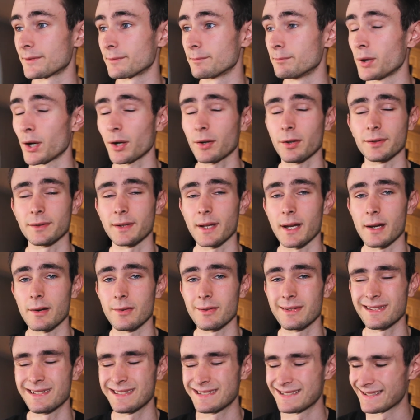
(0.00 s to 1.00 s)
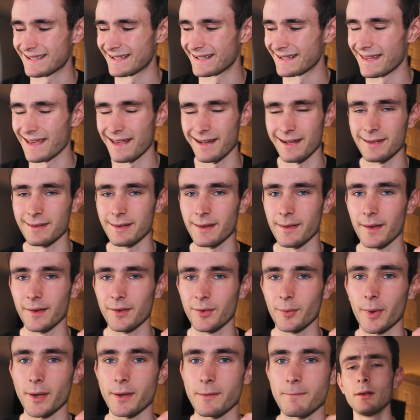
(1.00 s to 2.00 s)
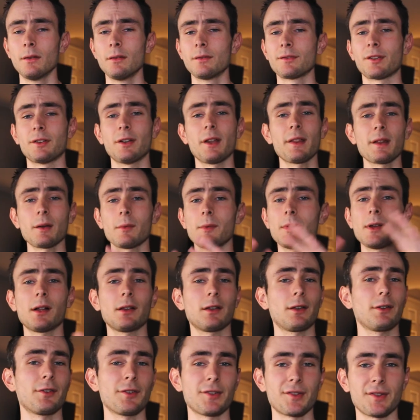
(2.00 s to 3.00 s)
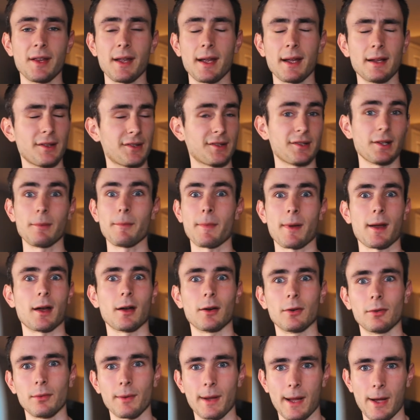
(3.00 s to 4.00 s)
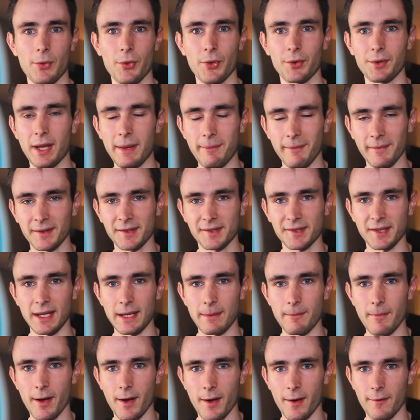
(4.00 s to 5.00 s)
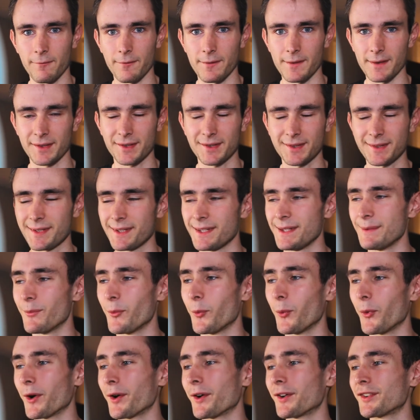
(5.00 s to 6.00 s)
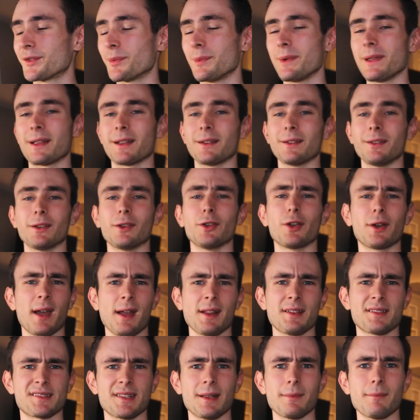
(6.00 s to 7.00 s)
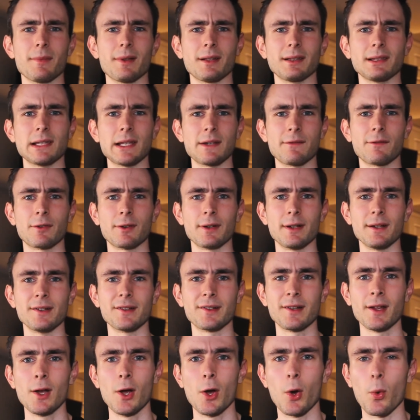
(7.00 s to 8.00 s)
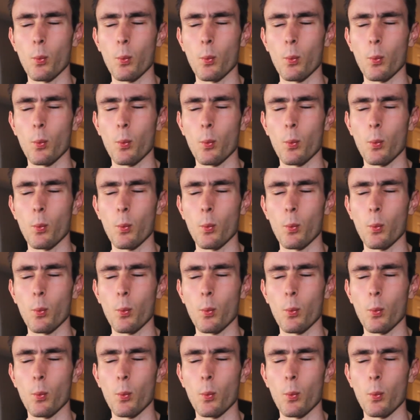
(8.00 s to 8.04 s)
buckle down, get into this one. So now that we all understand somehow how the naming scheme of this team works, we can look at some liveries.